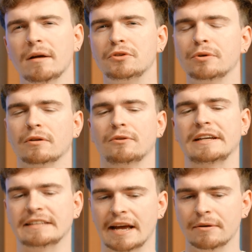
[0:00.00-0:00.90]
I'm doing it
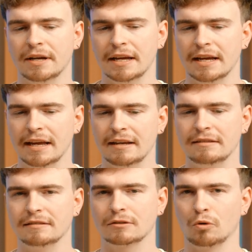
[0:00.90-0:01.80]
right now
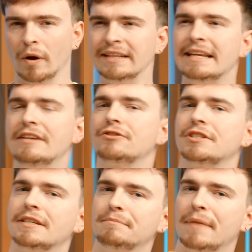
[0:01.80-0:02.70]
is quite an
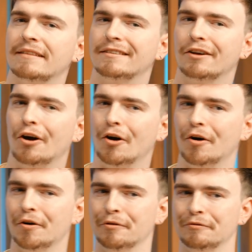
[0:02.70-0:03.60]
interesting method
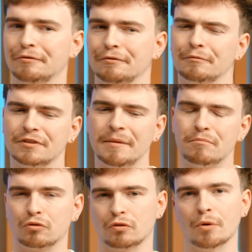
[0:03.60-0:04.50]
of say
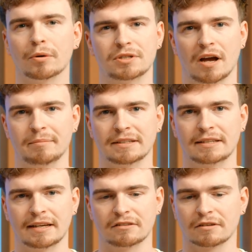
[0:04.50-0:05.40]
prototyping
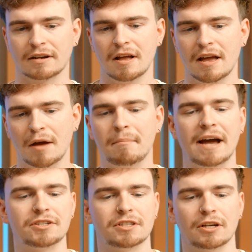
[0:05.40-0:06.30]
things or
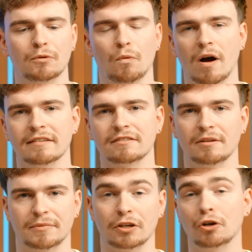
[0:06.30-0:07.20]
imagining what
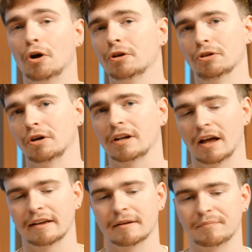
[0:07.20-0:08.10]
something could look
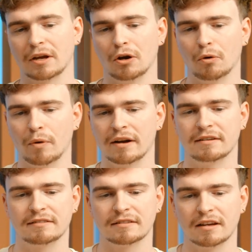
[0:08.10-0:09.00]
like.
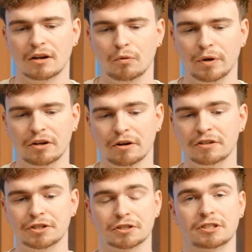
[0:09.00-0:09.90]
Whereas we
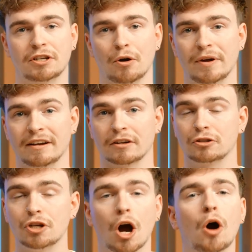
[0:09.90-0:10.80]
could just go in a
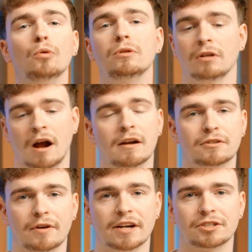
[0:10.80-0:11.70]
total art
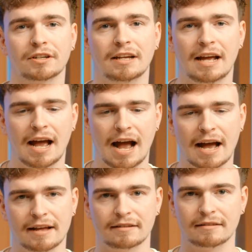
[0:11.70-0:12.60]
direction
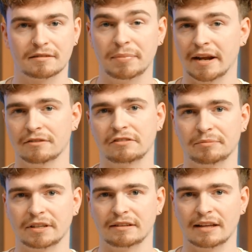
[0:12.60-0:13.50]
and spit out
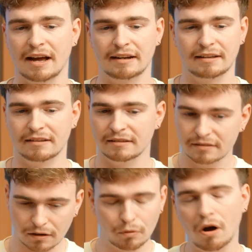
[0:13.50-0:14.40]
something that
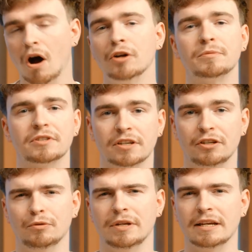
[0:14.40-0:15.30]
is
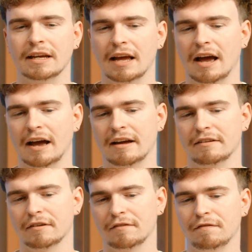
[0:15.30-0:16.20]
100% unique
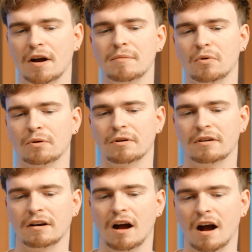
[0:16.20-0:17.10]
and far
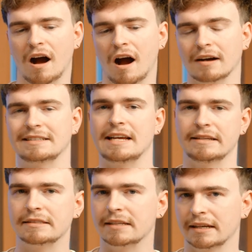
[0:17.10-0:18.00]
more
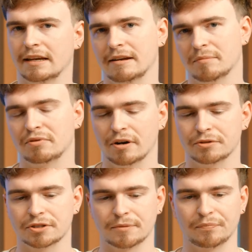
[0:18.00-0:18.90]
artistic in an
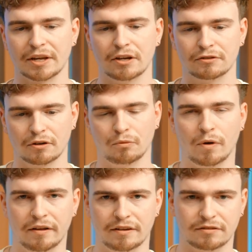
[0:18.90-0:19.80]
approach. So
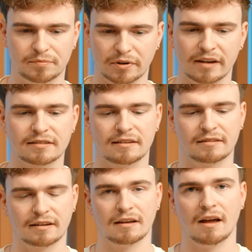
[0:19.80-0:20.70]
while this is
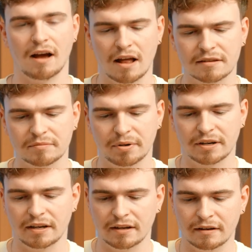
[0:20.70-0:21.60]
processing, let's
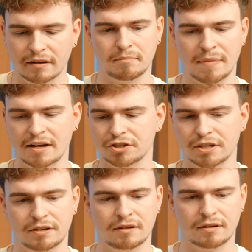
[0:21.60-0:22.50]
put in
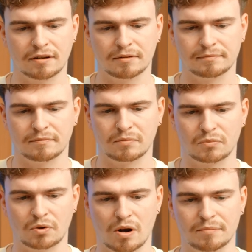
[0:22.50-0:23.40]
imagine
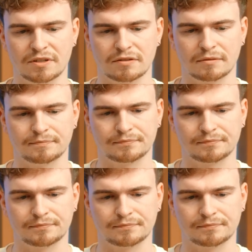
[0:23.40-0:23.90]
prompt